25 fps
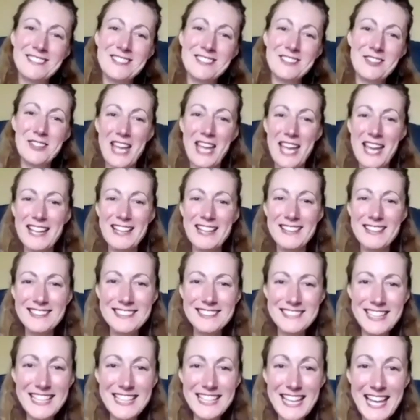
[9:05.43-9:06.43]
Okay,
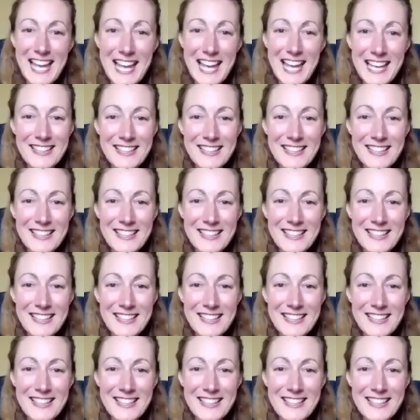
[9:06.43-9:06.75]
take care.